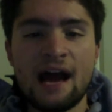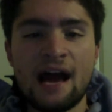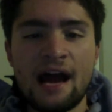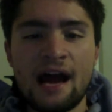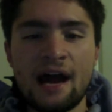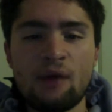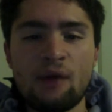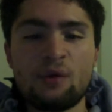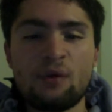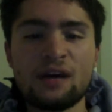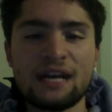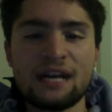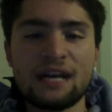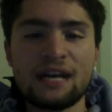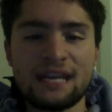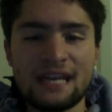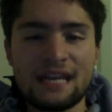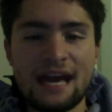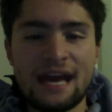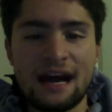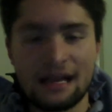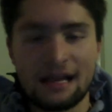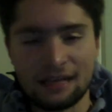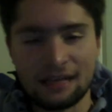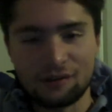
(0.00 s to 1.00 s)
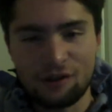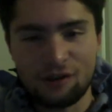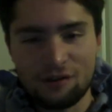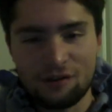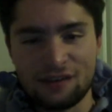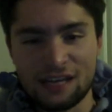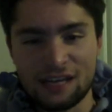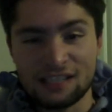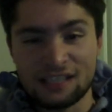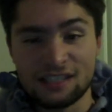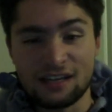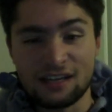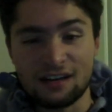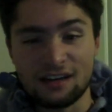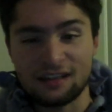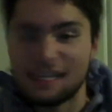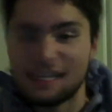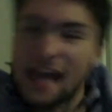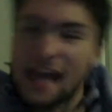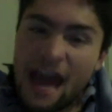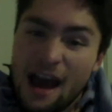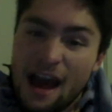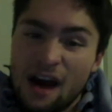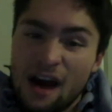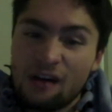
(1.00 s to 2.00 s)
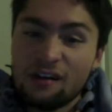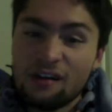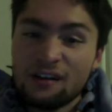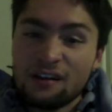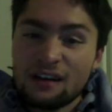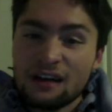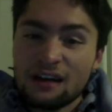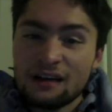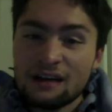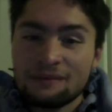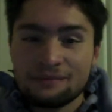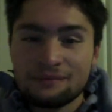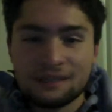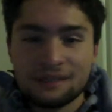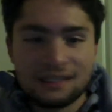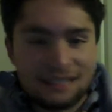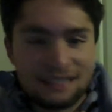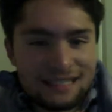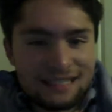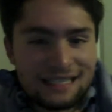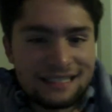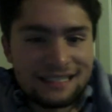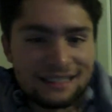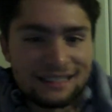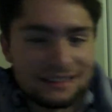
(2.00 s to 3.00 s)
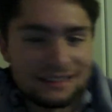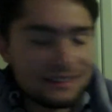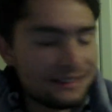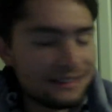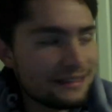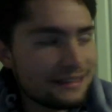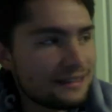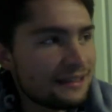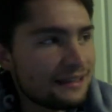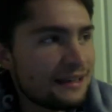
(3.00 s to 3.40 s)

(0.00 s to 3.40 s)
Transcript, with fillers: I want it now, like right when I start now, but it doesn't.